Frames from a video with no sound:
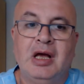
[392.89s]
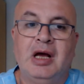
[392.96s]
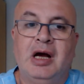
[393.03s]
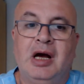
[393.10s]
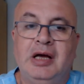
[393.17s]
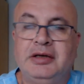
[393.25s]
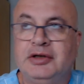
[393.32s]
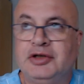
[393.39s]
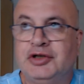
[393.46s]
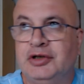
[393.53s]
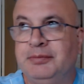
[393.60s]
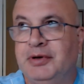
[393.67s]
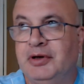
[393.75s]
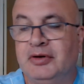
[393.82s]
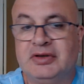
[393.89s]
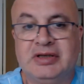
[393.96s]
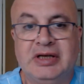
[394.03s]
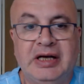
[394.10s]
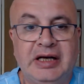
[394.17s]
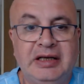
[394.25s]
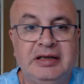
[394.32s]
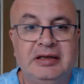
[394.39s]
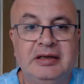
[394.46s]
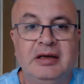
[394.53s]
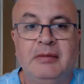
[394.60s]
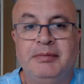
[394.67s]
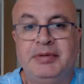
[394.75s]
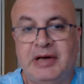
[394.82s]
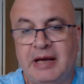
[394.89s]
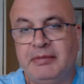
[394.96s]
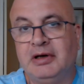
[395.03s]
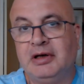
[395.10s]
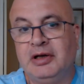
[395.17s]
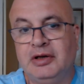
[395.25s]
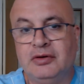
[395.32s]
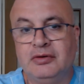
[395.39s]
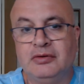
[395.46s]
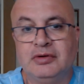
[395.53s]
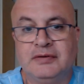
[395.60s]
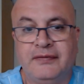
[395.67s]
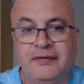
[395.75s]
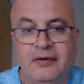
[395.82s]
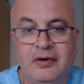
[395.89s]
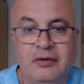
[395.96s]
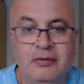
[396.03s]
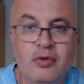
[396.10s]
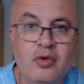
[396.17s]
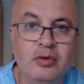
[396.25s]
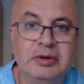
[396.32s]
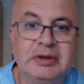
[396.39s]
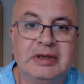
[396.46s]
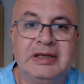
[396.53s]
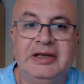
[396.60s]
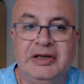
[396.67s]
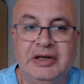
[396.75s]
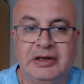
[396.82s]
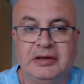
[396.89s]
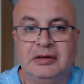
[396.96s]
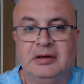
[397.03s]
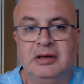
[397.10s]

Hydrogen peroxide primarily used for wound cleaning.